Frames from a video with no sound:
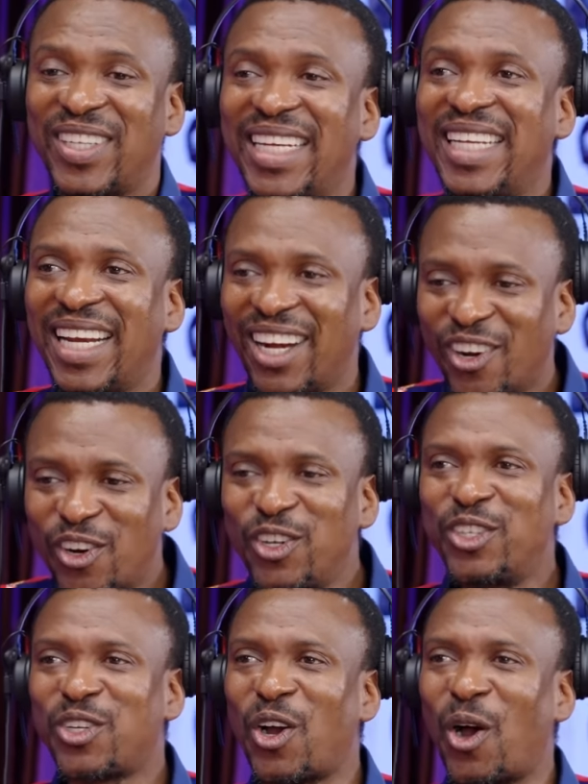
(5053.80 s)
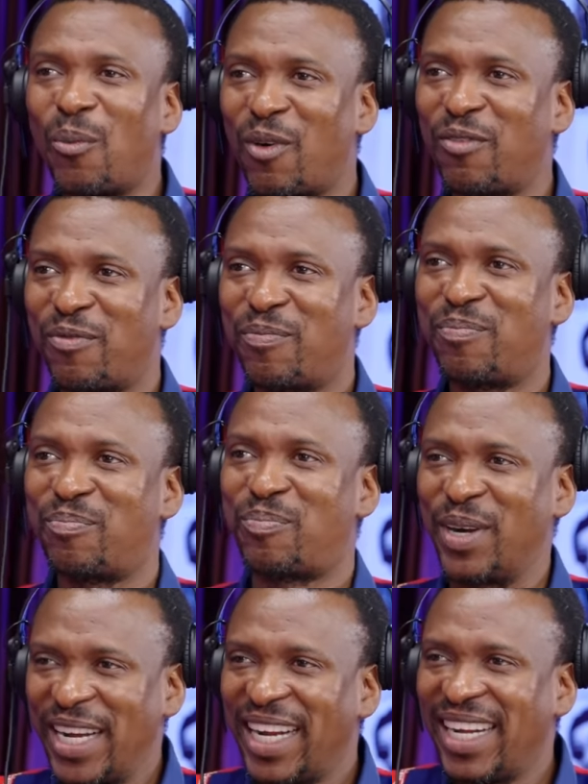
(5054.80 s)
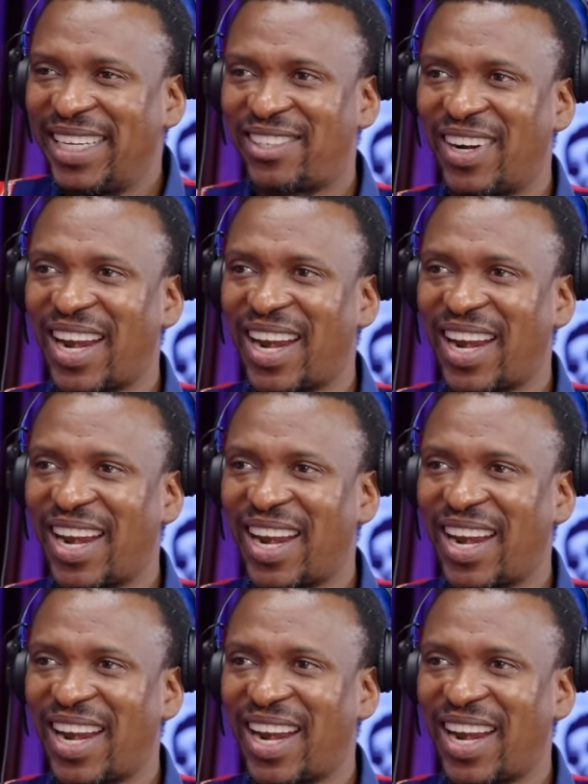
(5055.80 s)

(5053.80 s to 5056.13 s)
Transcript: they did a good job of absolutely. Bringing it to